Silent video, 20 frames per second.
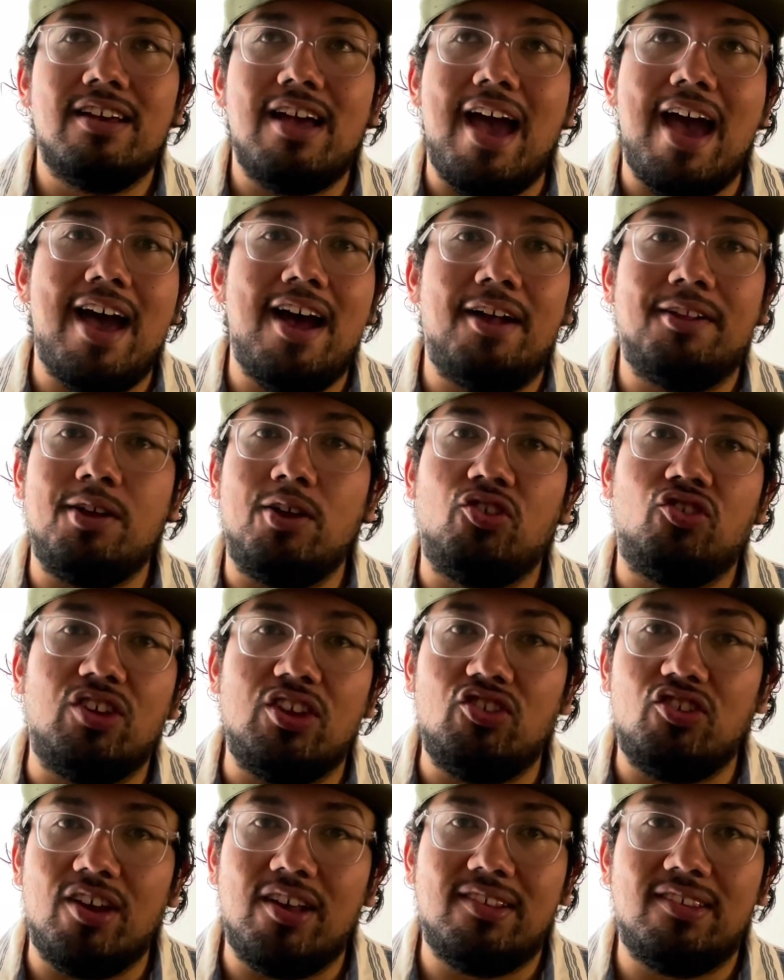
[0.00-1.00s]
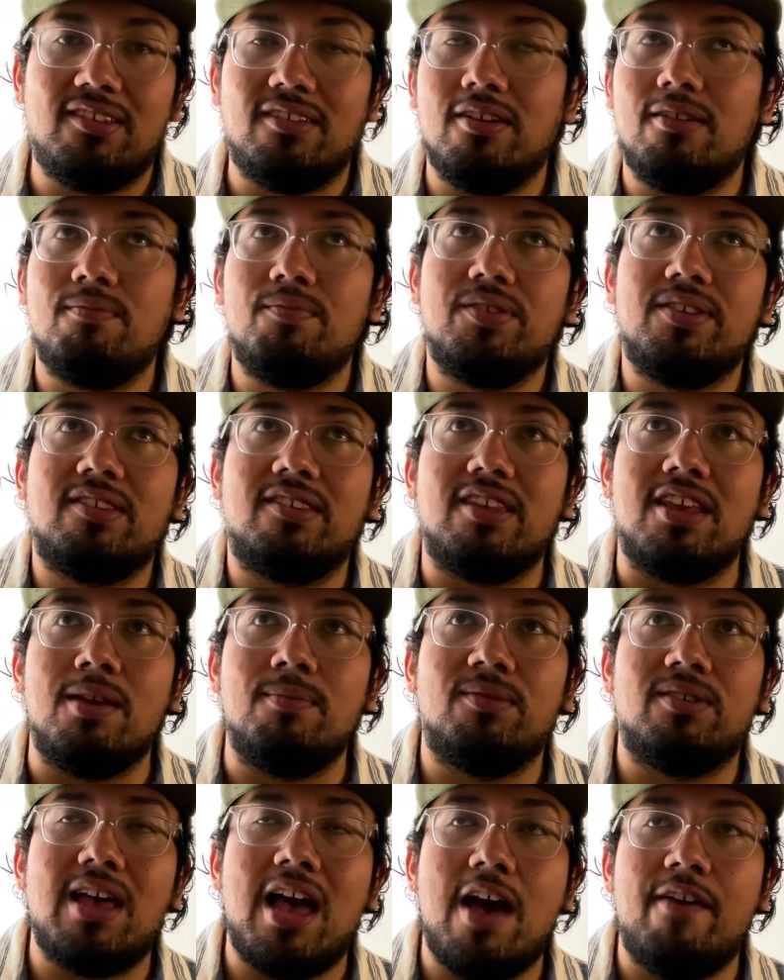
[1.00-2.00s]
I don't know, she just
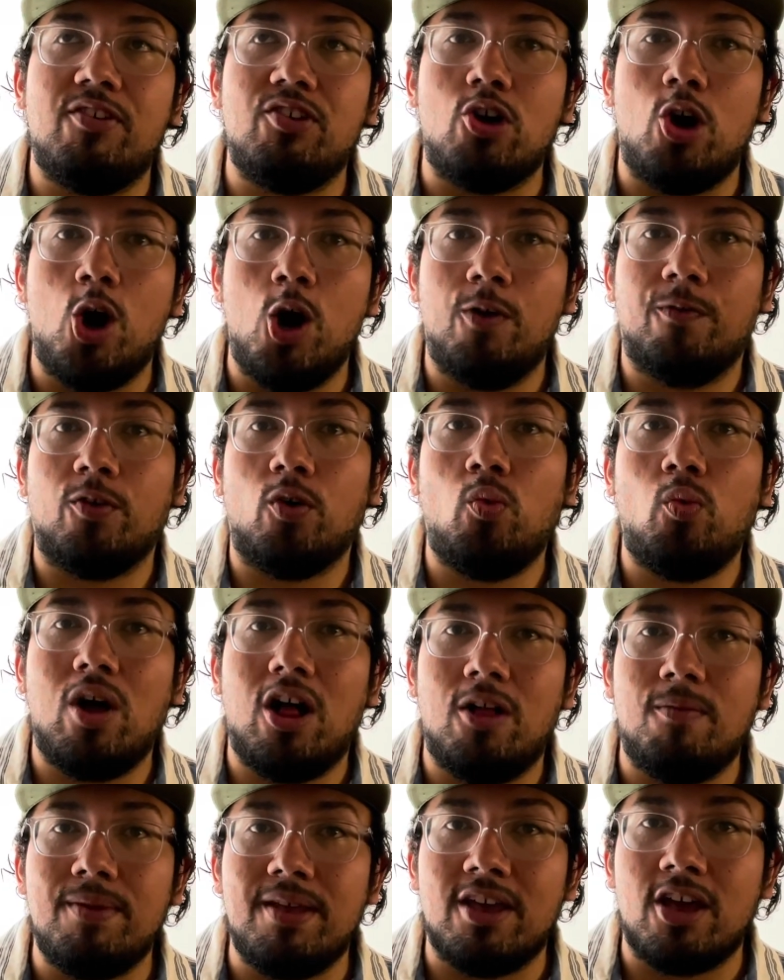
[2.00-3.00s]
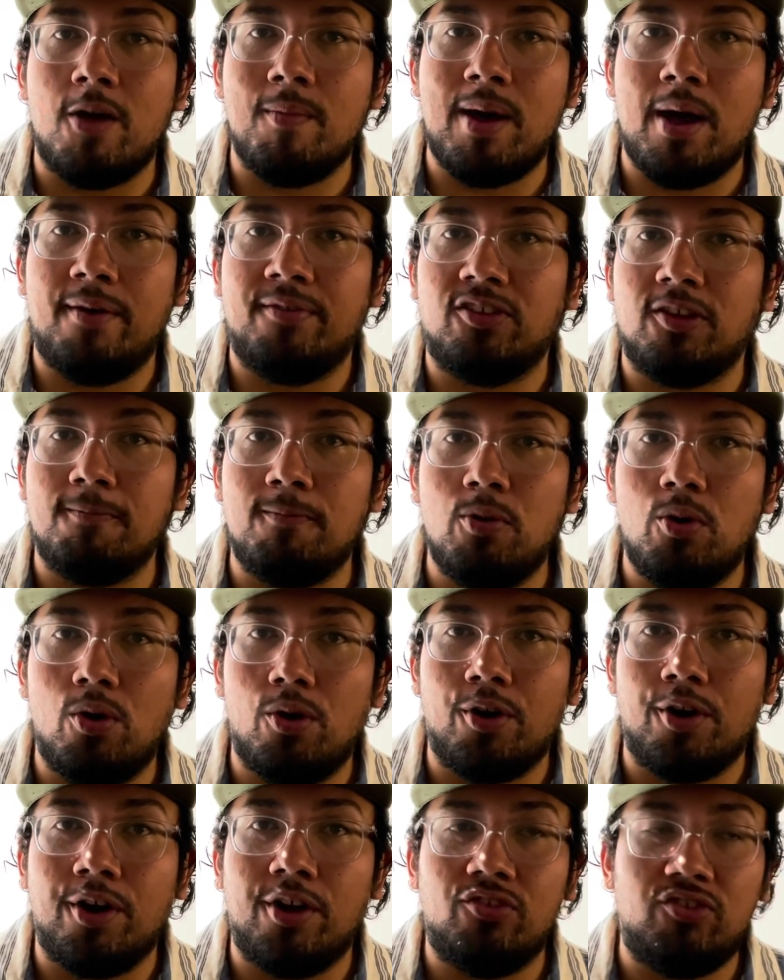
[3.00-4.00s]
seems to have an overwhelming amount of
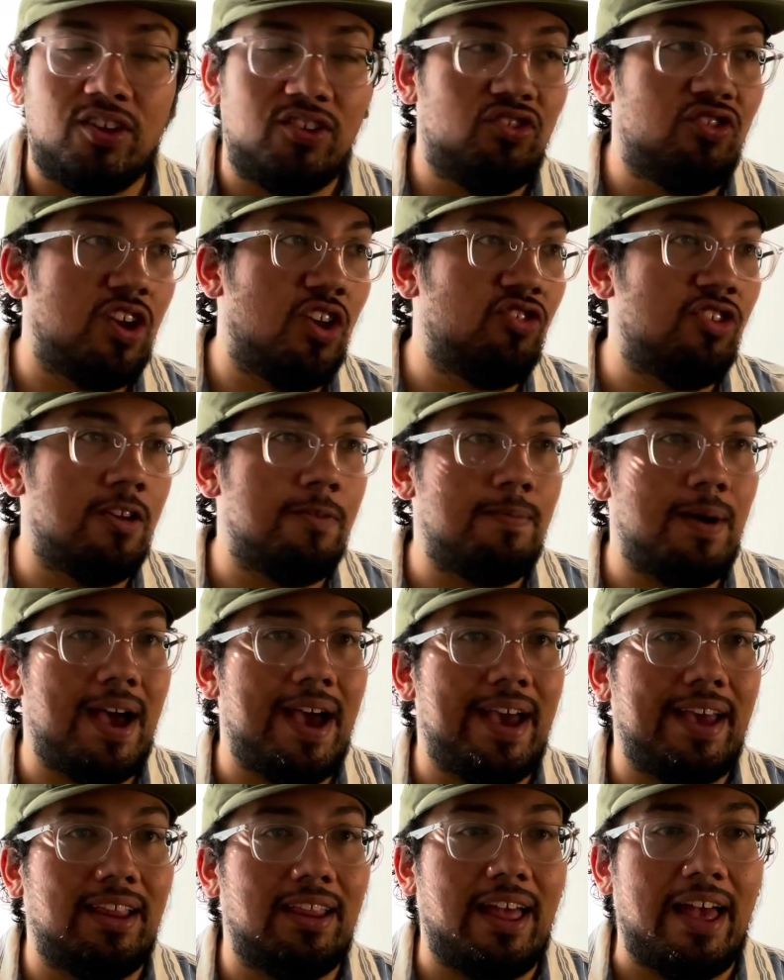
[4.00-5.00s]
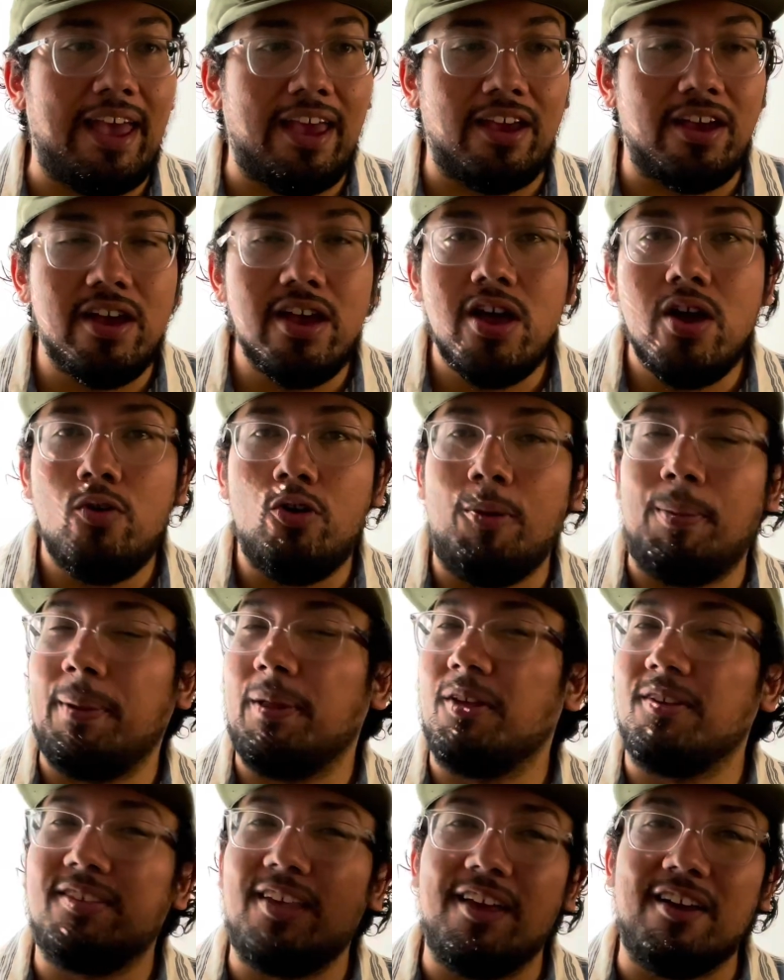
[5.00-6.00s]
support, just judging by like what people
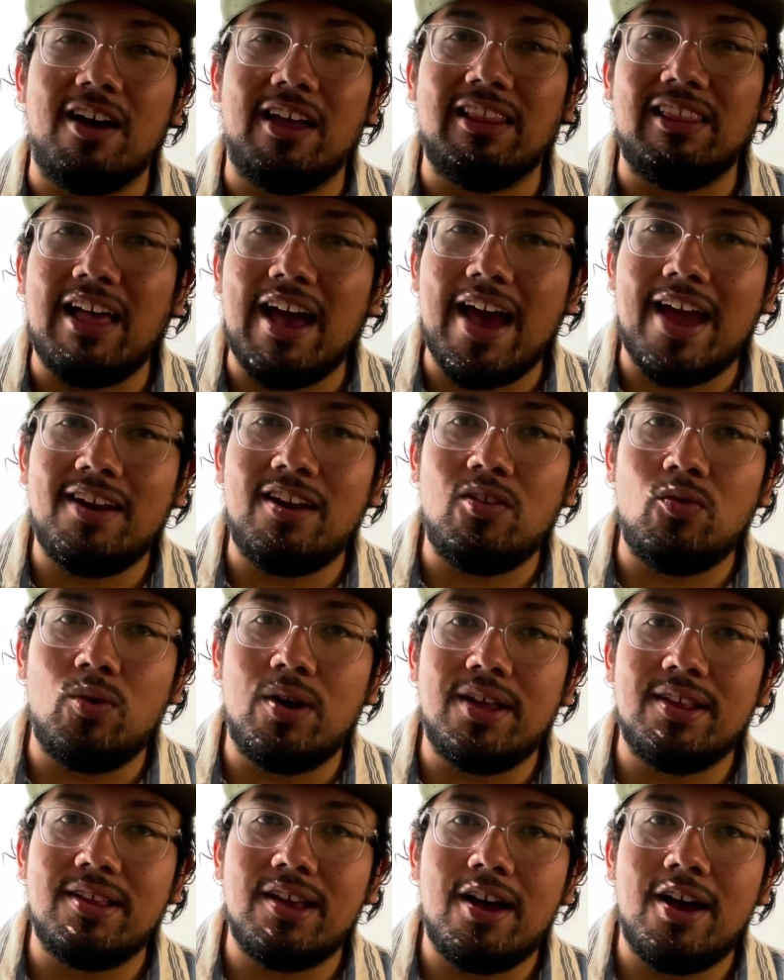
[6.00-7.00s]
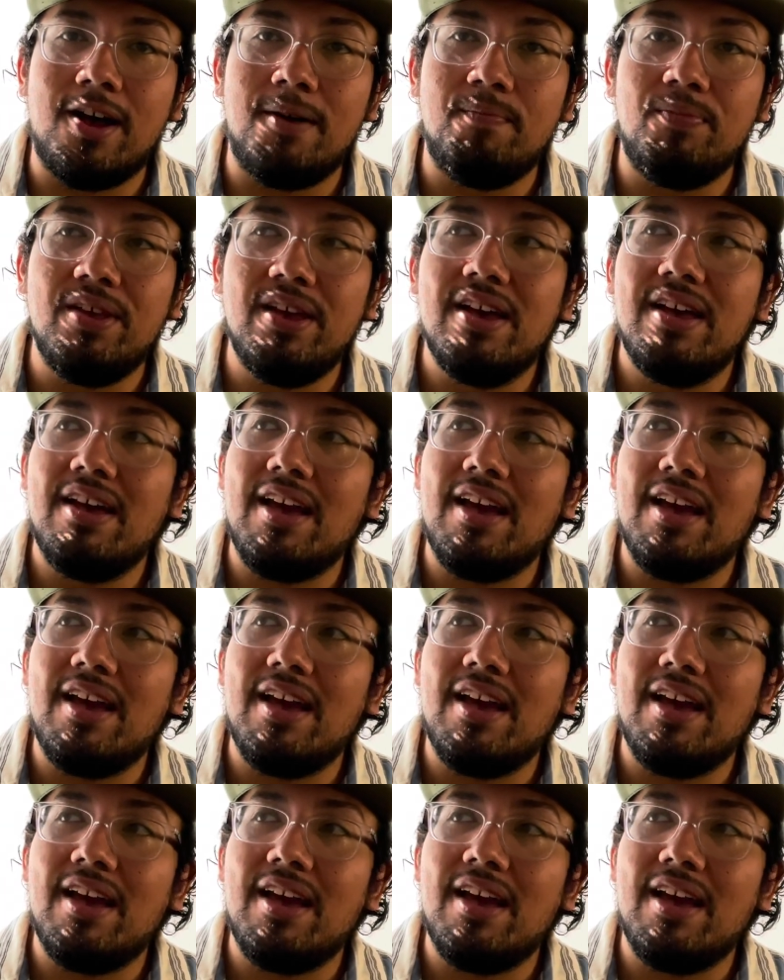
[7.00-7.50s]
are saying online and whatnot.